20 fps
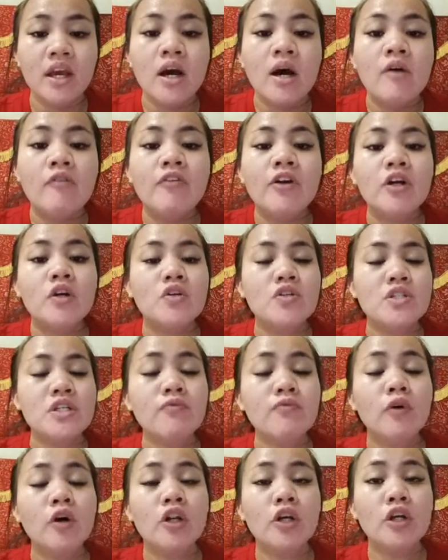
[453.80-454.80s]
Frequency
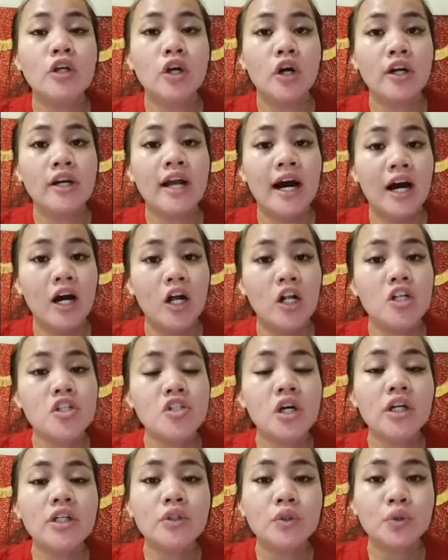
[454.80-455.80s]
polygon are
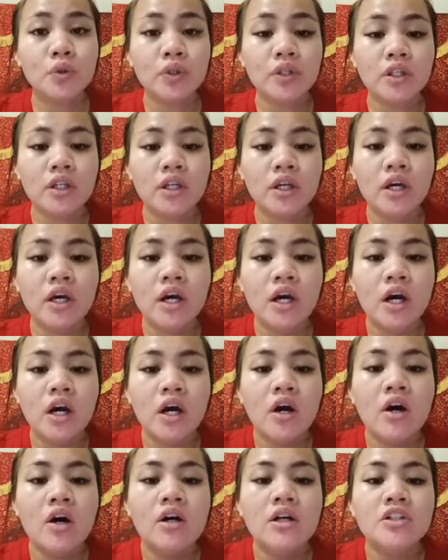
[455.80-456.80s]
also a good
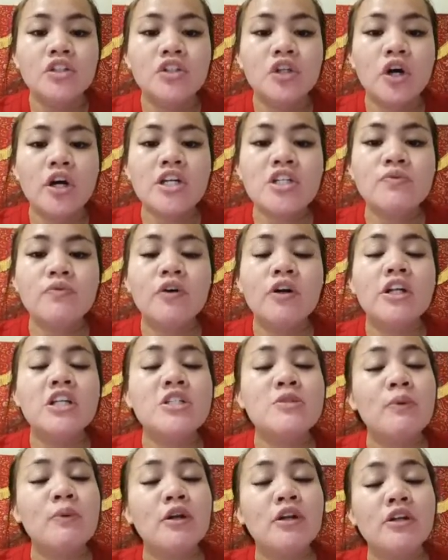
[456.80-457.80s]
choice for
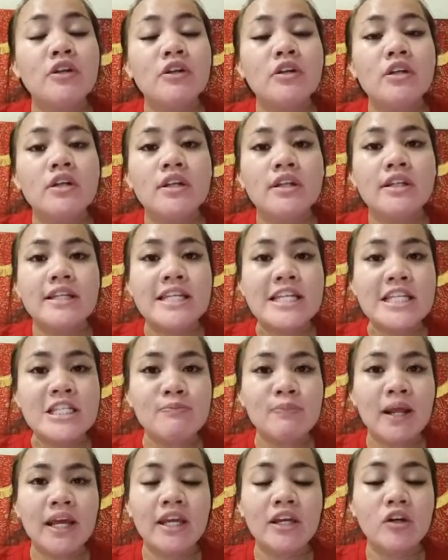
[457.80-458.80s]

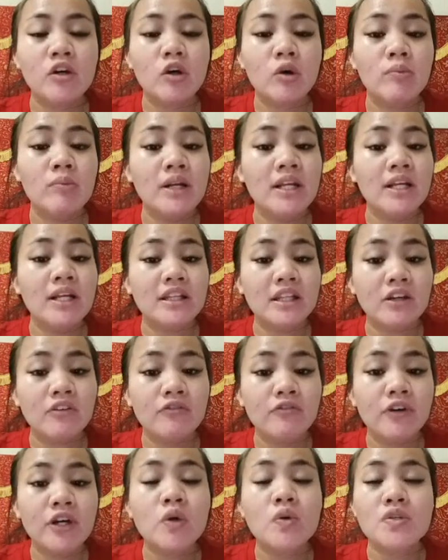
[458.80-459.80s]
displaying cumulative
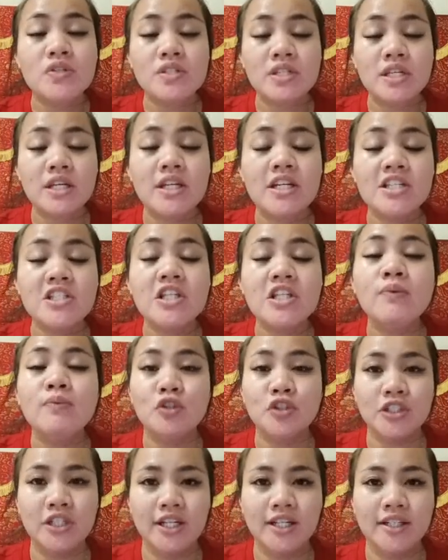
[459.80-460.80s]
frequency
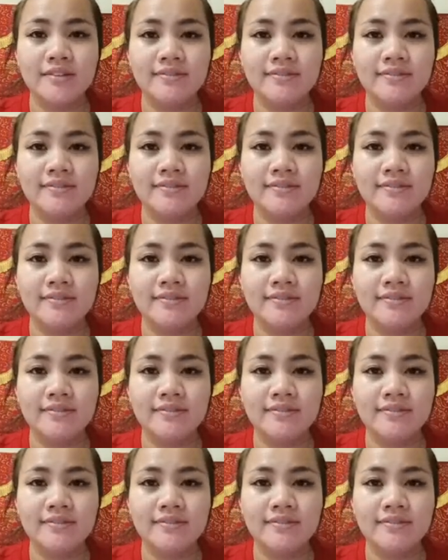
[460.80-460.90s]
distribution.